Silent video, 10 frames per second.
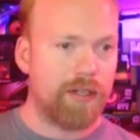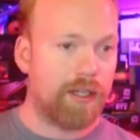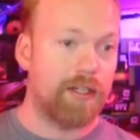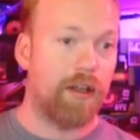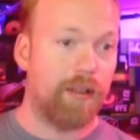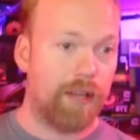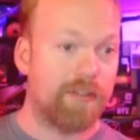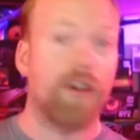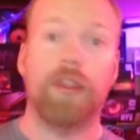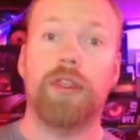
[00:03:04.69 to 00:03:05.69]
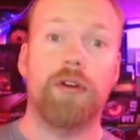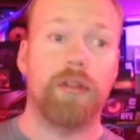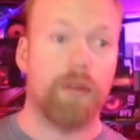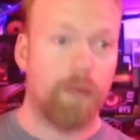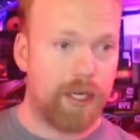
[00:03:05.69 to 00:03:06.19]
Actually, less than a third
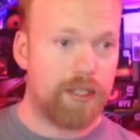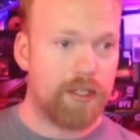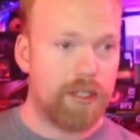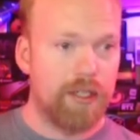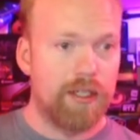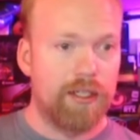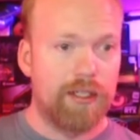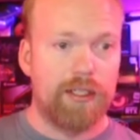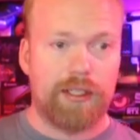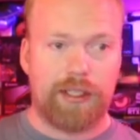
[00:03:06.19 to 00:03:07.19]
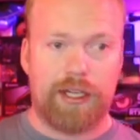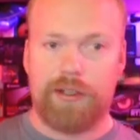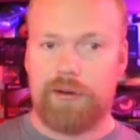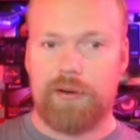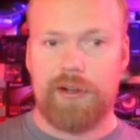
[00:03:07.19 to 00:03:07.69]
of the wattage.
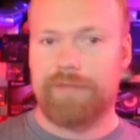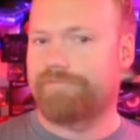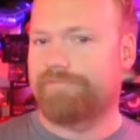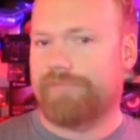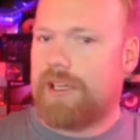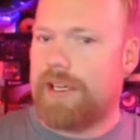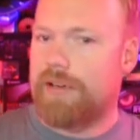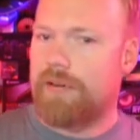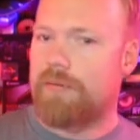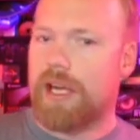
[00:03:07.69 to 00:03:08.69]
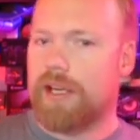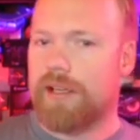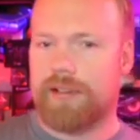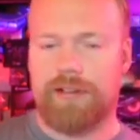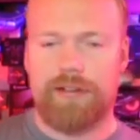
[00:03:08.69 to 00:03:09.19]
Kyla coin, I don't mine
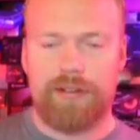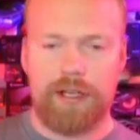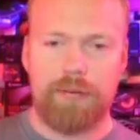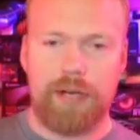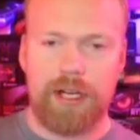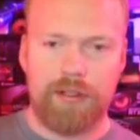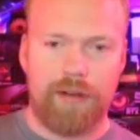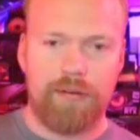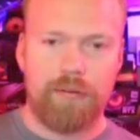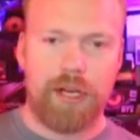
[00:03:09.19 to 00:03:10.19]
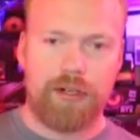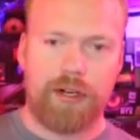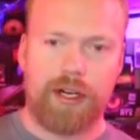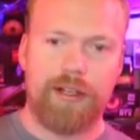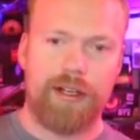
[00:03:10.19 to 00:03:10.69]
it, but I do have a
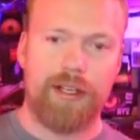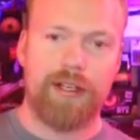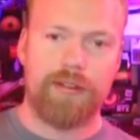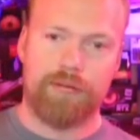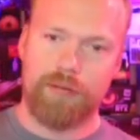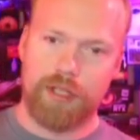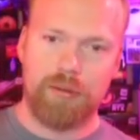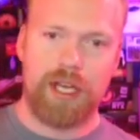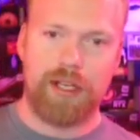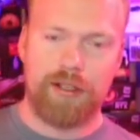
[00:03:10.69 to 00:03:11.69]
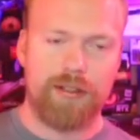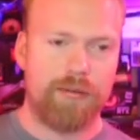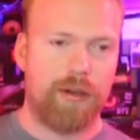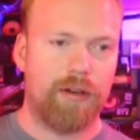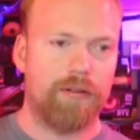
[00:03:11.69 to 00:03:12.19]
metric, and it's really bad. It's
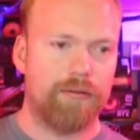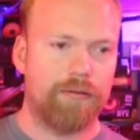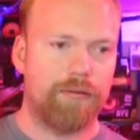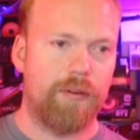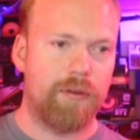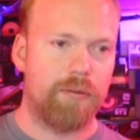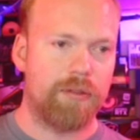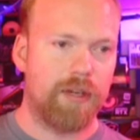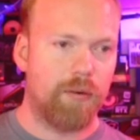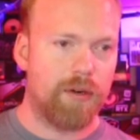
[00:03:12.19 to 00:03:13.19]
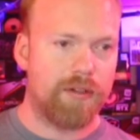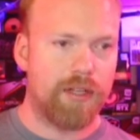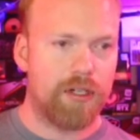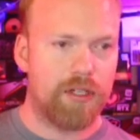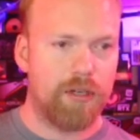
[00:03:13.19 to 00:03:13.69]
about 50% worse
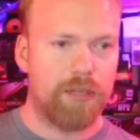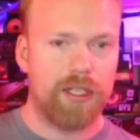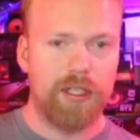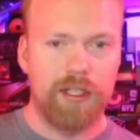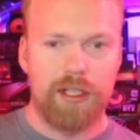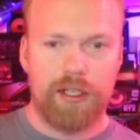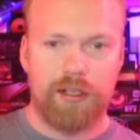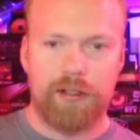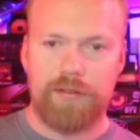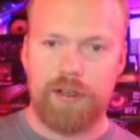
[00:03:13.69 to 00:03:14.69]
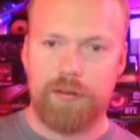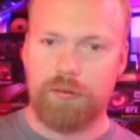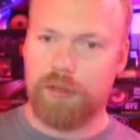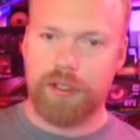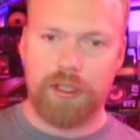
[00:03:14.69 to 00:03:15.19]
than it should be. Olefium,
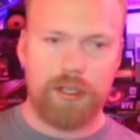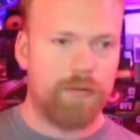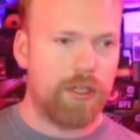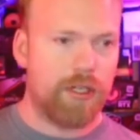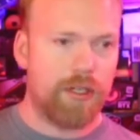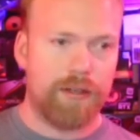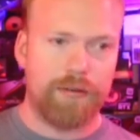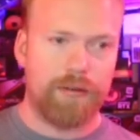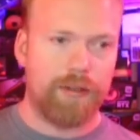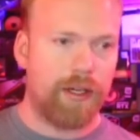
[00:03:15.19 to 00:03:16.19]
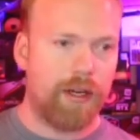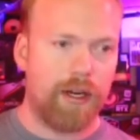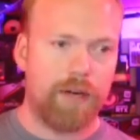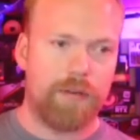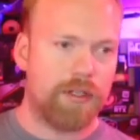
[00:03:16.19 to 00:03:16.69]
really inefficient.
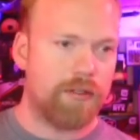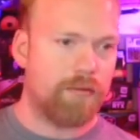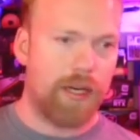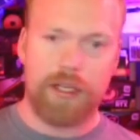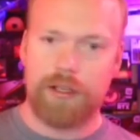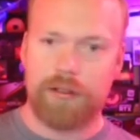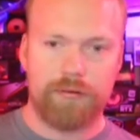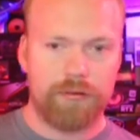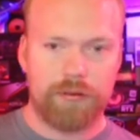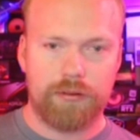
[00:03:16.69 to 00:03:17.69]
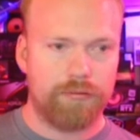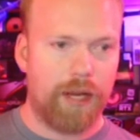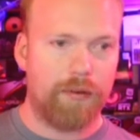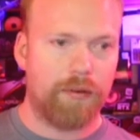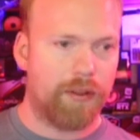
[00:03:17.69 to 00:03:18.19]
Ironfish, Radiant,
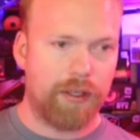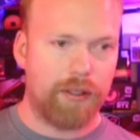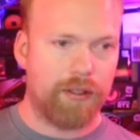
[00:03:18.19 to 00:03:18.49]
everything.